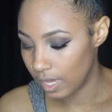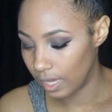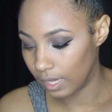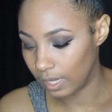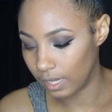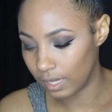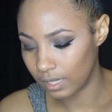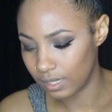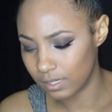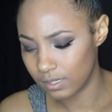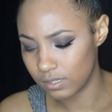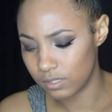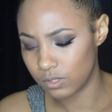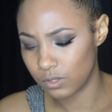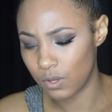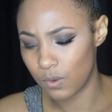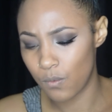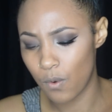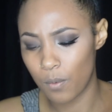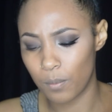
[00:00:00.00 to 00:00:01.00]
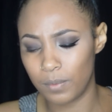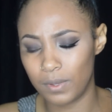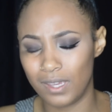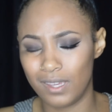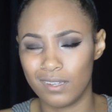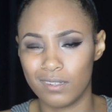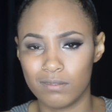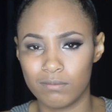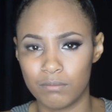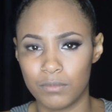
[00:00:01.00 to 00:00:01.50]
and so it won't
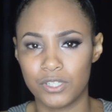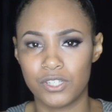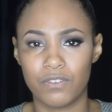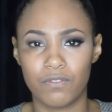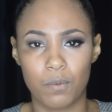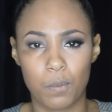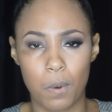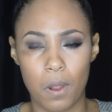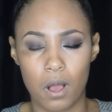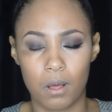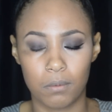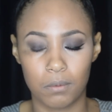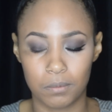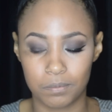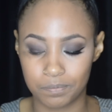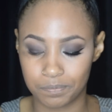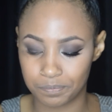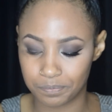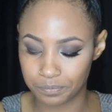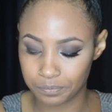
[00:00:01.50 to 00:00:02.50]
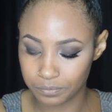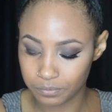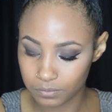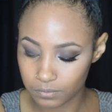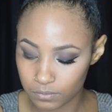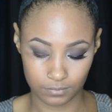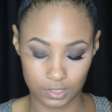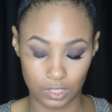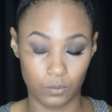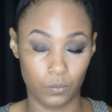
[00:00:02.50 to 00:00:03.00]
be much of a problem
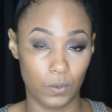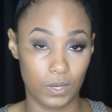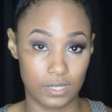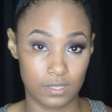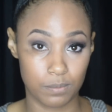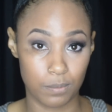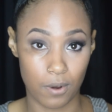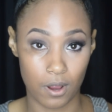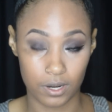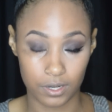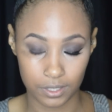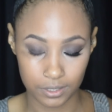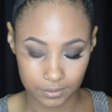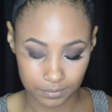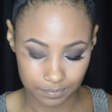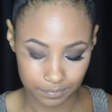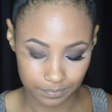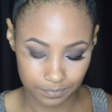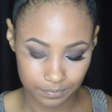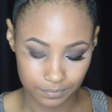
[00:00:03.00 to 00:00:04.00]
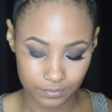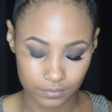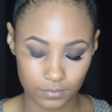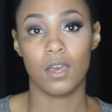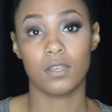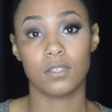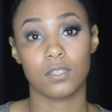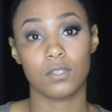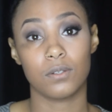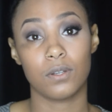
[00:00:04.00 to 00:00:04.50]
and waste product.
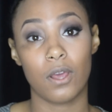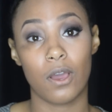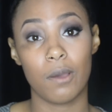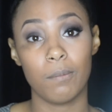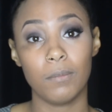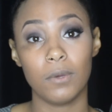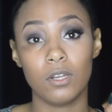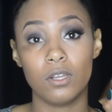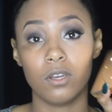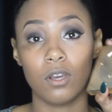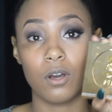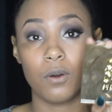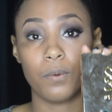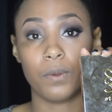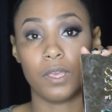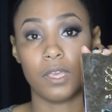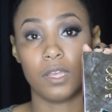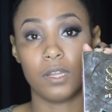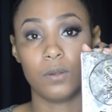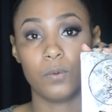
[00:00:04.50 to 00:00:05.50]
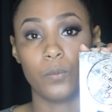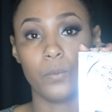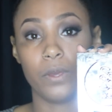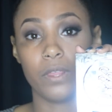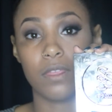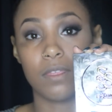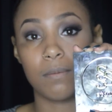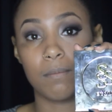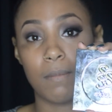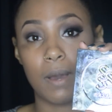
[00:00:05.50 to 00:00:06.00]
So now I'm going to go in
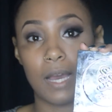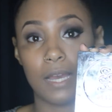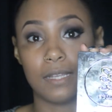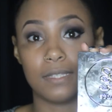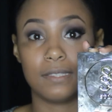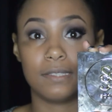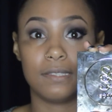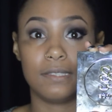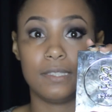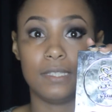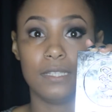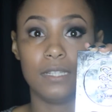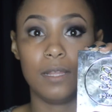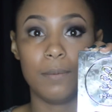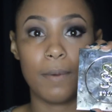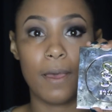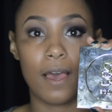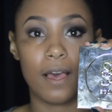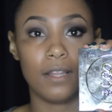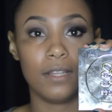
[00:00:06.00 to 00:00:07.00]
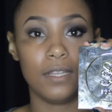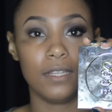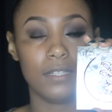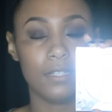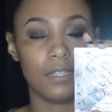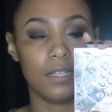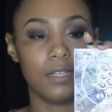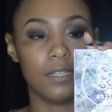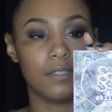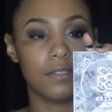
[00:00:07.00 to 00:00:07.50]
with my Stila palette.
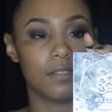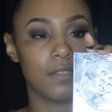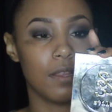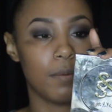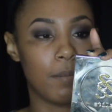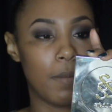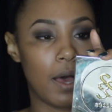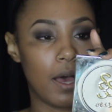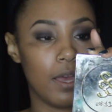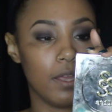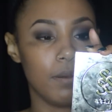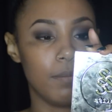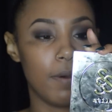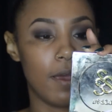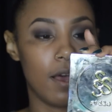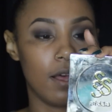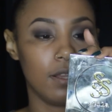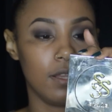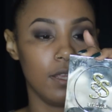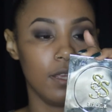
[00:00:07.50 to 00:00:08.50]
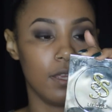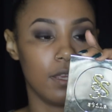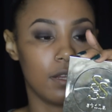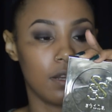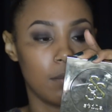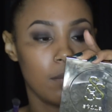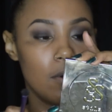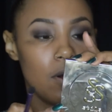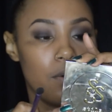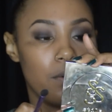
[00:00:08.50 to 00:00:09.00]
It's the Mind palette, and
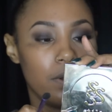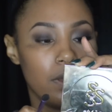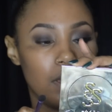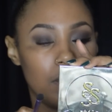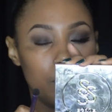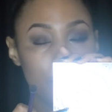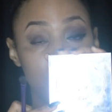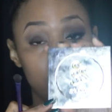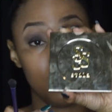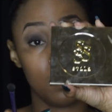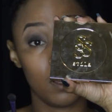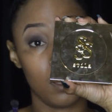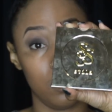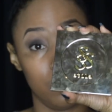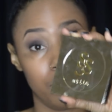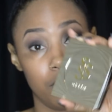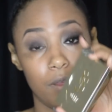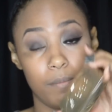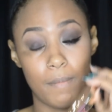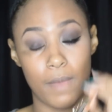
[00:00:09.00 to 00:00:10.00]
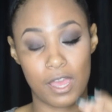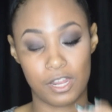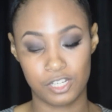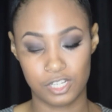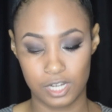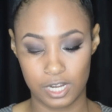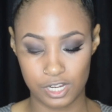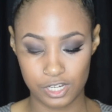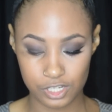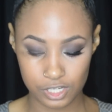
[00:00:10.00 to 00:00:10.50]
I'm going in with the color
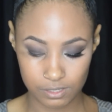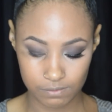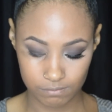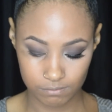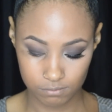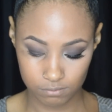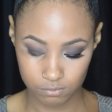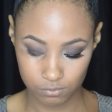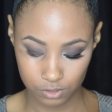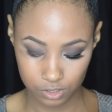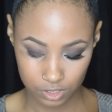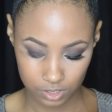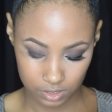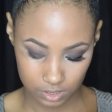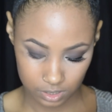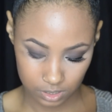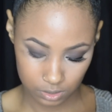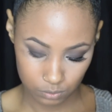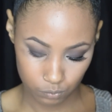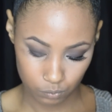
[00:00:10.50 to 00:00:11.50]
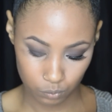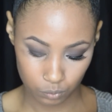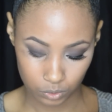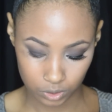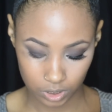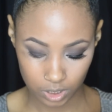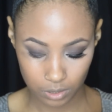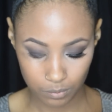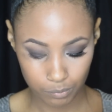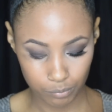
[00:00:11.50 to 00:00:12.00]
Imagination, which is this
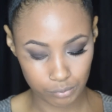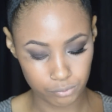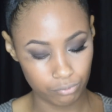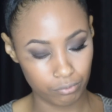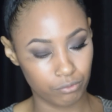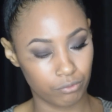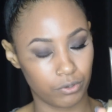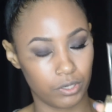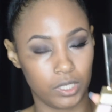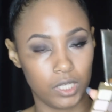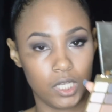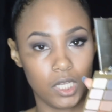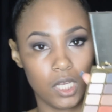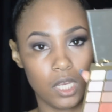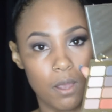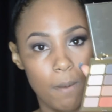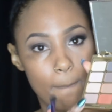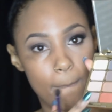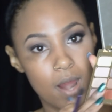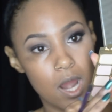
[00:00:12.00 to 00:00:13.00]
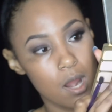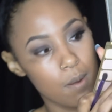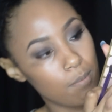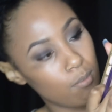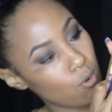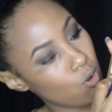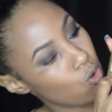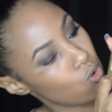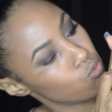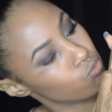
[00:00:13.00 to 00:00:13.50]
really pretty
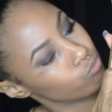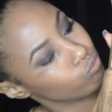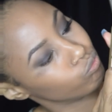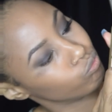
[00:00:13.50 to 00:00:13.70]
purple